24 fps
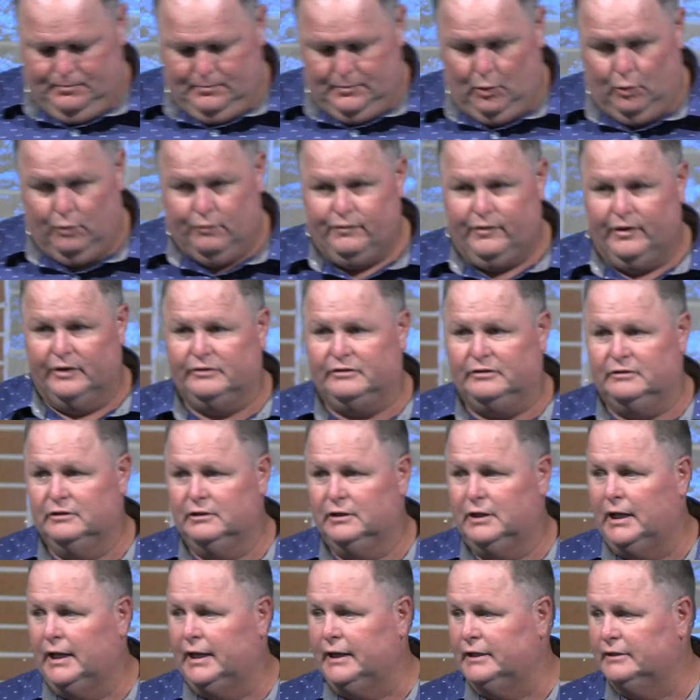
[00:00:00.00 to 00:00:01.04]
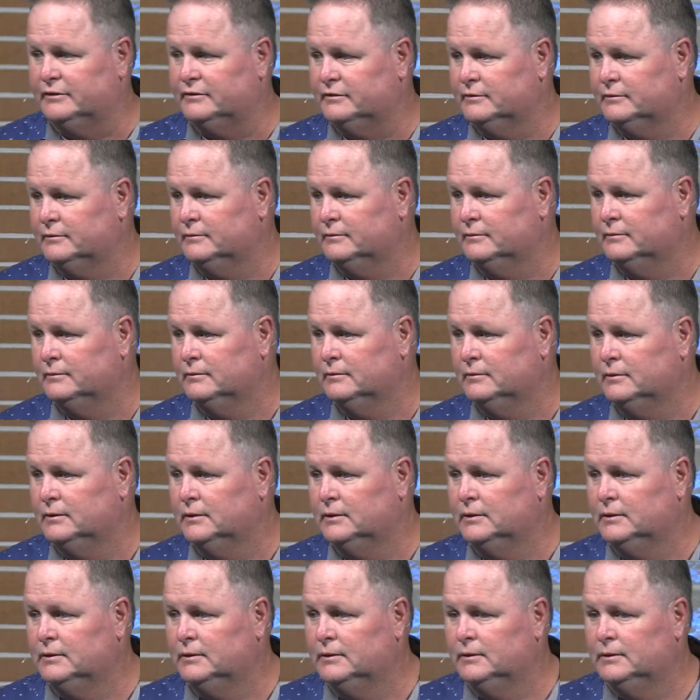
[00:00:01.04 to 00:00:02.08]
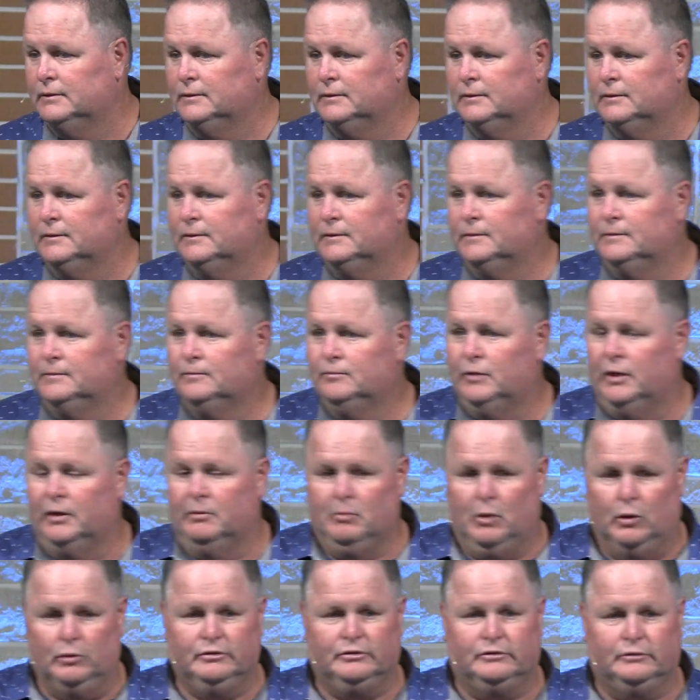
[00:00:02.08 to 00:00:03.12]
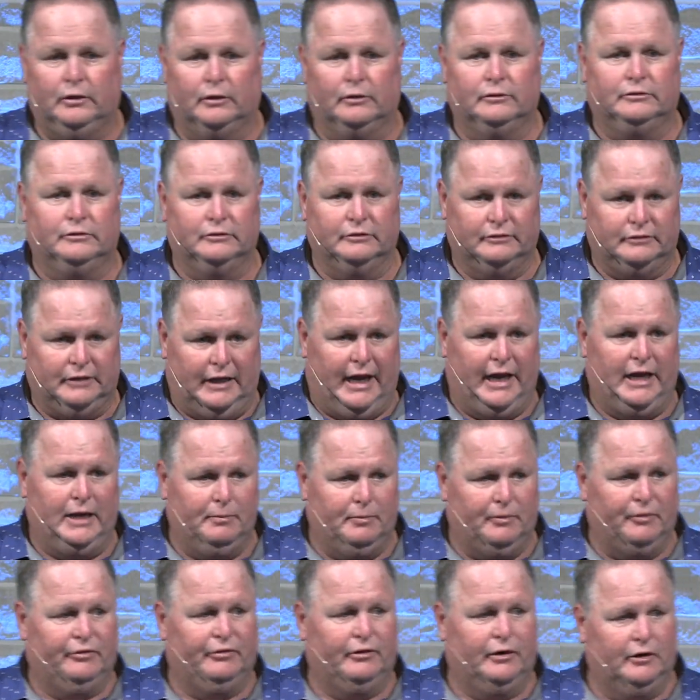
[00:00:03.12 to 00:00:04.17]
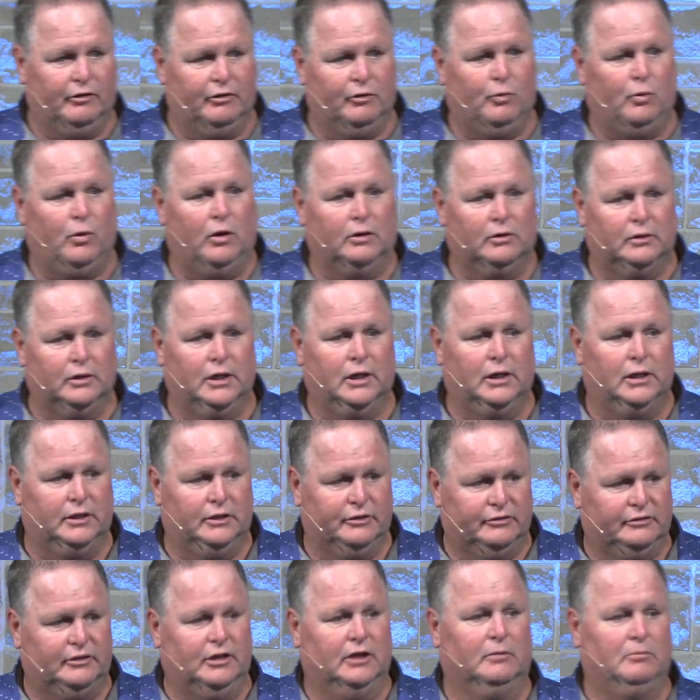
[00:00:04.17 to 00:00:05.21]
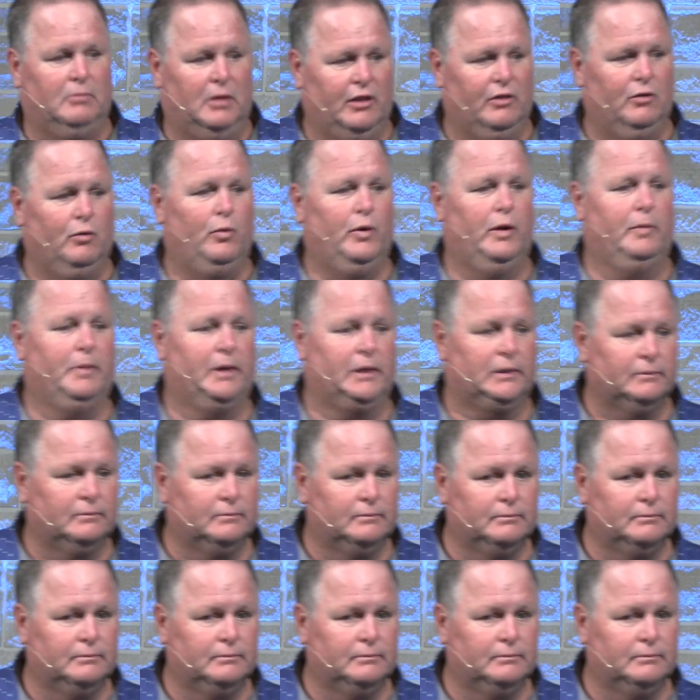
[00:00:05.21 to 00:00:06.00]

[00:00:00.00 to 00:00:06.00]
No offense to the ladies. But in most churches, 80% of the work done is done by the women.